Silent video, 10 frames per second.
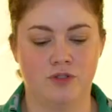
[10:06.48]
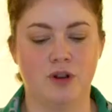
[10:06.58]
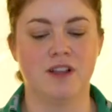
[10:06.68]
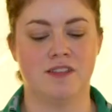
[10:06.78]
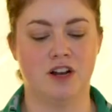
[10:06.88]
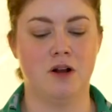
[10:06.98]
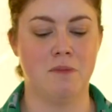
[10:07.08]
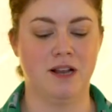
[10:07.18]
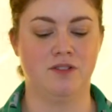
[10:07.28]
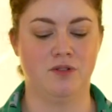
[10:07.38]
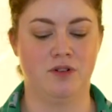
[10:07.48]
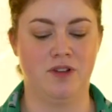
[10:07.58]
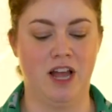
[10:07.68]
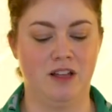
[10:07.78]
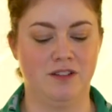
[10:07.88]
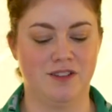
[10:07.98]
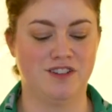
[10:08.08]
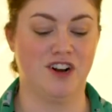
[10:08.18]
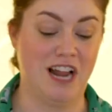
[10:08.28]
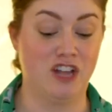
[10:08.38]
Drinks that are meant to sort of
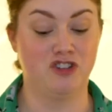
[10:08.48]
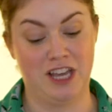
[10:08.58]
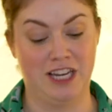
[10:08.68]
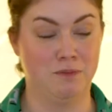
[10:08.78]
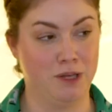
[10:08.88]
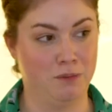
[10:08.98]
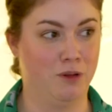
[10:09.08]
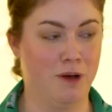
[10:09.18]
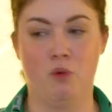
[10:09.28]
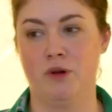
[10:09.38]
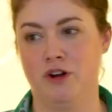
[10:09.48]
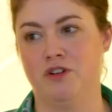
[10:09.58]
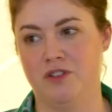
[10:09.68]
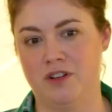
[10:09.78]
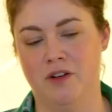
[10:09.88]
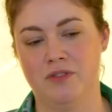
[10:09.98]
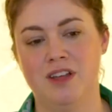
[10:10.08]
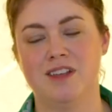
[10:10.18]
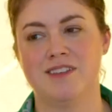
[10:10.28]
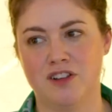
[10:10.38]
start educating people about weirder stuff
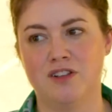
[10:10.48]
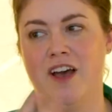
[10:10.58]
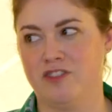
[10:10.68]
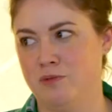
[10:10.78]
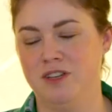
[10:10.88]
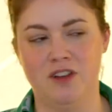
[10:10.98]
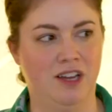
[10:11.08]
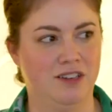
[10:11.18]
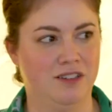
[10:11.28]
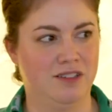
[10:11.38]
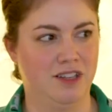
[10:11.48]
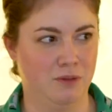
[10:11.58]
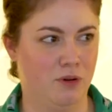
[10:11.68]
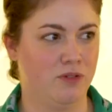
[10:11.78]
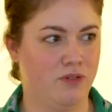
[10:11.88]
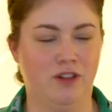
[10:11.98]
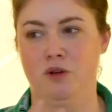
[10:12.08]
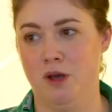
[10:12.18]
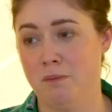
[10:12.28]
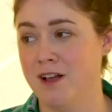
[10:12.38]
still have to be done in the most
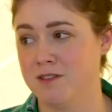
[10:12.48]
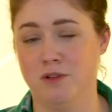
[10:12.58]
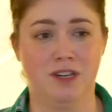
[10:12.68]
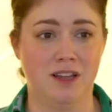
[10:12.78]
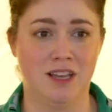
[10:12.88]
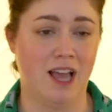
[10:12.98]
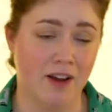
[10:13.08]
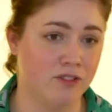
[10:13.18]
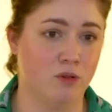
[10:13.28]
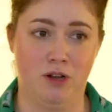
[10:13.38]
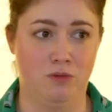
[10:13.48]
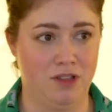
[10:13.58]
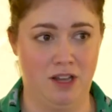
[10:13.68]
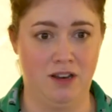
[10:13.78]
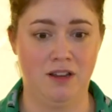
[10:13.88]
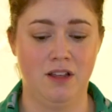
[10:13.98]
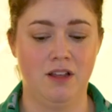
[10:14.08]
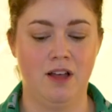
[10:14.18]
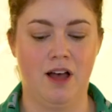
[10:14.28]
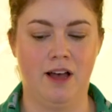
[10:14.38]
friendly way possible, and I think everyone within
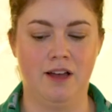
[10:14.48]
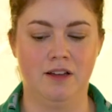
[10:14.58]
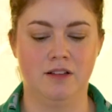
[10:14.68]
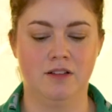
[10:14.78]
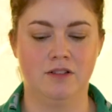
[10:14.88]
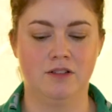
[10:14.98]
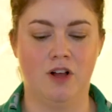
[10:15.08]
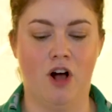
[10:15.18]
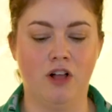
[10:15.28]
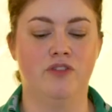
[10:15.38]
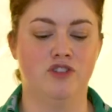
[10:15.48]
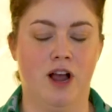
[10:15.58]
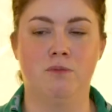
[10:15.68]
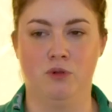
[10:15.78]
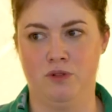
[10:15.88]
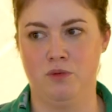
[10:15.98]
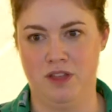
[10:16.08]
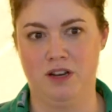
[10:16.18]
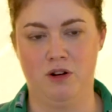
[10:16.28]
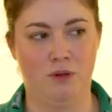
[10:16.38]
all of the job roles
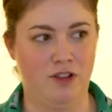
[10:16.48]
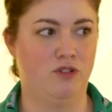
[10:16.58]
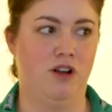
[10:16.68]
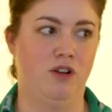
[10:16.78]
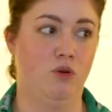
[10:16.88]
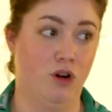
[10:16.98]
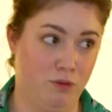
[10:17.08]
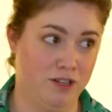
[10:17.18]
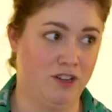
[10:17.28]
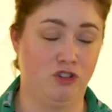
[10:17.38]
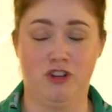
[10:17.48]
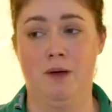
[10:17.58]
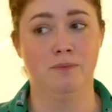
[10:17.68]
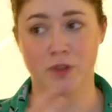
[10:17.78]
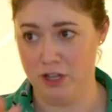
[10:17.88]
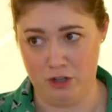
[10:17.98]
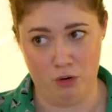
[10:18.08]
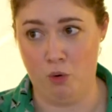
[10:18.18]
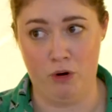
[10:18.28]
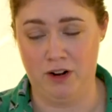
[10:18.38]
within a restaurant or a retail shop,
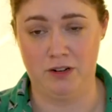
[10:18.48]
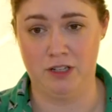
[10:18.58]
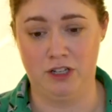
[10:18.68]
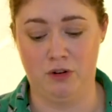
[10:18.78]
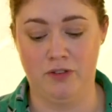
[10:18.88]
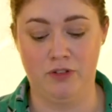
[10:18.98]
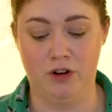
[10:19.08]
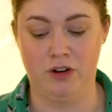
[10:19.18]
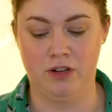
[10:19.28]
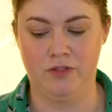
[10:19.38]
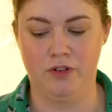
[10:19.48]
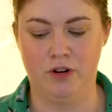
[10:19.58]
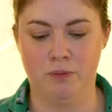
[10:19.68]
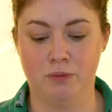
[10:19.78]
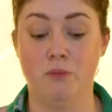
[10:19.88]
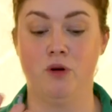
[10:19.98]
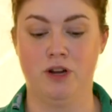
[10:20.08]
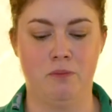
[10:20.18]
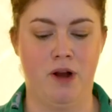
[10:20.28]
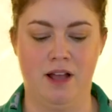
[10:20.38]
or if you're
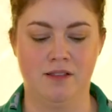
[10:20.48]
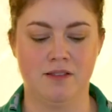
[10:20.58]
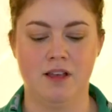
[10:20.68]
promoting brands,